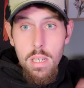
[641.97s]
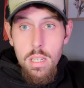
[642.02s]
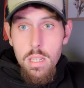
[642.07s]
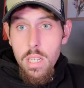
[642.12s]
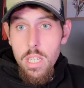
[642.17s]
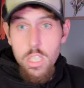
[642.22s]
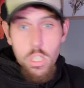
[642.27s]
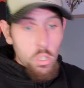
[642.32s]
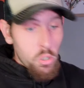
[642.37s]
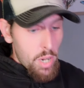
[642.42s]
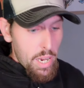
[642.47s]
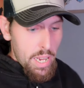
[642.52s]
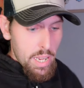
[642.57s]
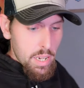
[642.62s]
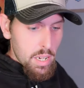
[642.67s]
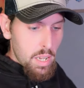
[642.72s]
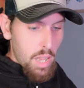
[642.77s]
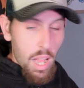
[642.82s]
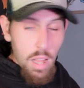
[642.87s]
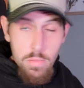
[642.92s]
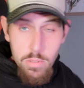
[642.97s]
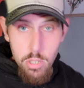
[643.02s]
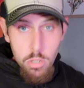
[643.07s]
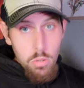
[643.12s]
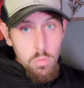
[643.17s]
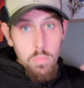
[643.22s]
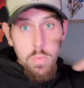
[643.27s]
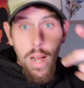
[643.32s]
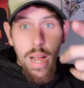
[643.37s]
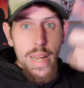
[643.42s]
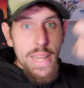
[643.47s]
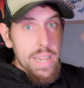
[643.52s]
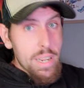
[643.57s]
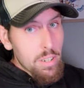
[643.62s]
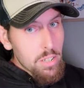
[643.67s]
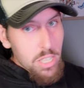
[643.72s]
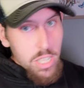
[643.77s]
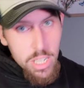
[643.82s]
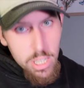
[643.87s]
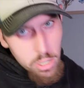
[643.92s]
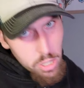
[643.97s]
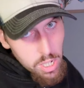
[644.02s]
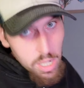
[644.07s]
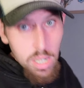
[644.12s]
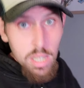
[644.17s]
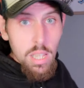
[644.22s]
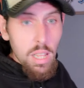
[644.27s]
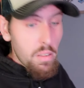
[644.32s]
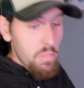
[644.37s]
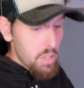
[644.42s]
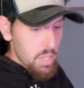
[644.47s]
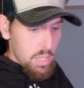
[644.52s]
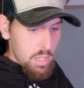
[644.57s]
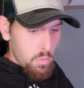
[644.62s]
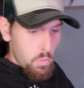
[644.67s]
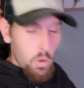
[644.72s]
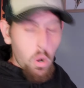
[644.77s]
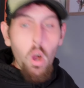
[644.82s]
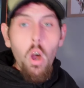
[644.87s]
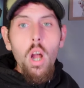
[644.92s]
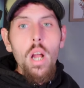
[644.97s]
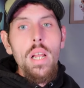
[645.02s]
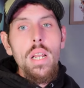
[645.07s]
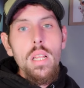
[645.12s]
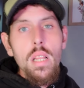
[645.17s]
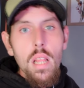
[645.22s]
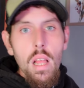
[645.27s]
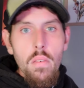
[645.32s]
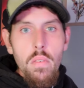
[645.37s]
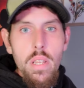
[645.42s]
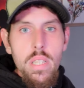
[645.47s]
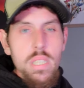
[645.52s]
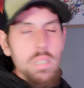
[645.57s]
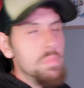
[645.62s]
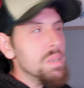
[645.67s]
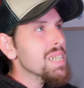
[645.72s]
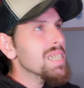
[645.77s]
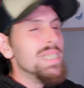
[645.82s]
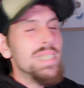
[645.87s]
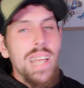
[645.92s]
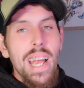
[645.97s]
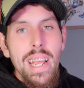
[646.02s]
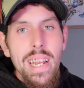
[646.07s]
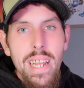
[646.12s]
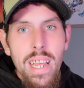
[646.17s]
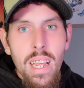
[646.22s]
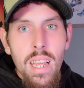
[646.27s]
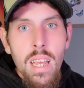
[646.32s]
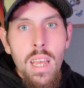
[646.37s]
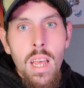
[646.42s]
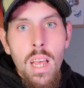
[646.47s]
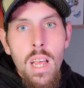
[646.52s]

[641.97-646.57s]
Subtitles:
It's great. I guarantee you're going to love it. We're all going to love it. It's going to be exciting.